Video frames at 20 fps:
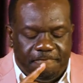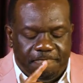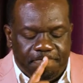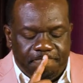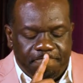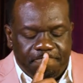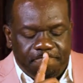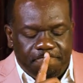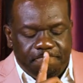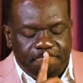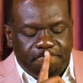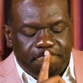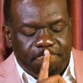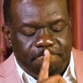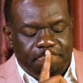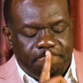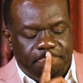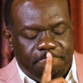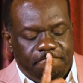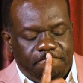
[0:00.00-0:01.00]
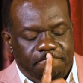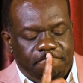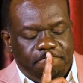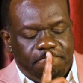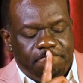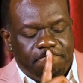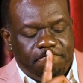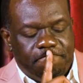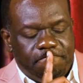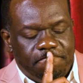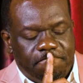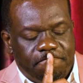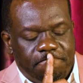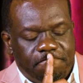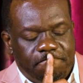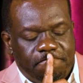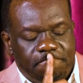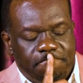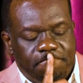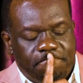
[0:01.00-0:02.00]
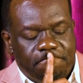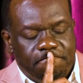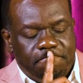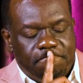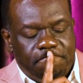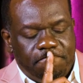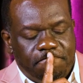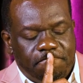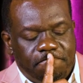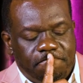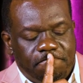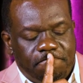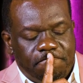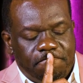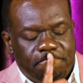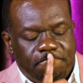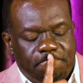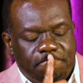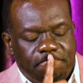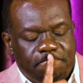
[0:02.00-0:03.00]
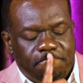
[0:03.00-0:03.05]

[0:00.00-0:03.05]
Nothing is said.